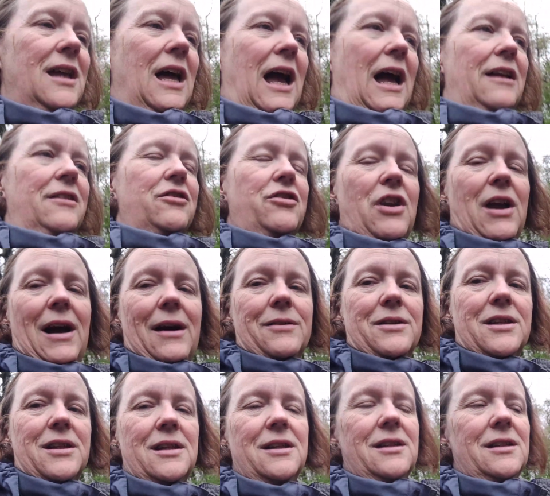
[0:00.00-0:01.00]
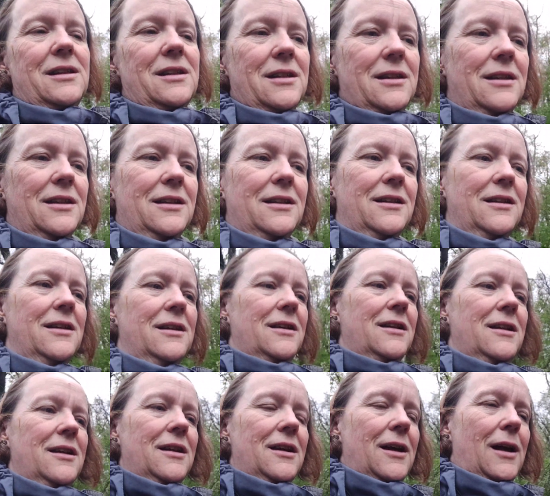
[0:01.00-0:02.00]
and trousers.
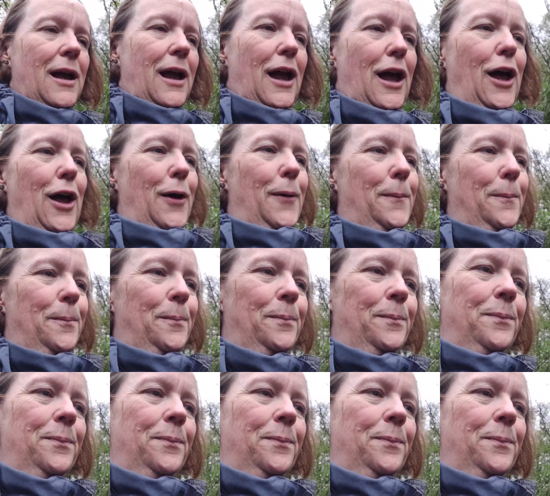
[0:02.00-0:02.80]
And